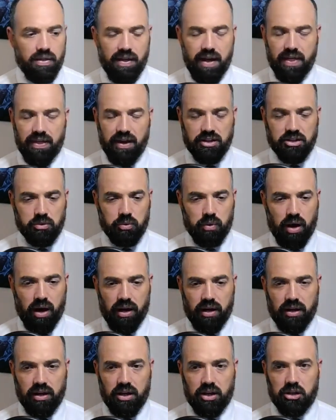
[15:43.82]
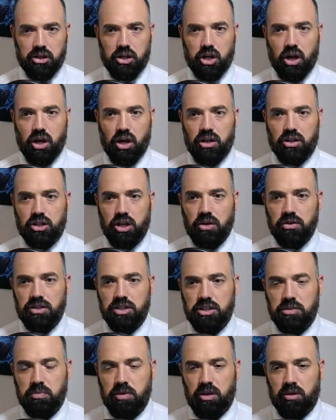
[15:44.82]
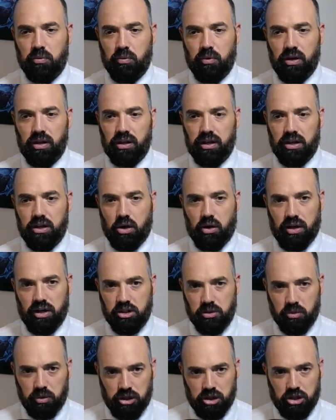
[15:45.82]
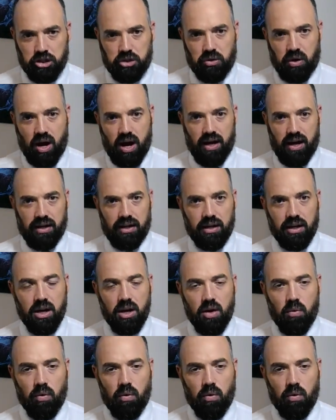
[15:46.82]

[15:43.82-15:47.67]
That's right. Yeah, Joseph Smith really got into his stride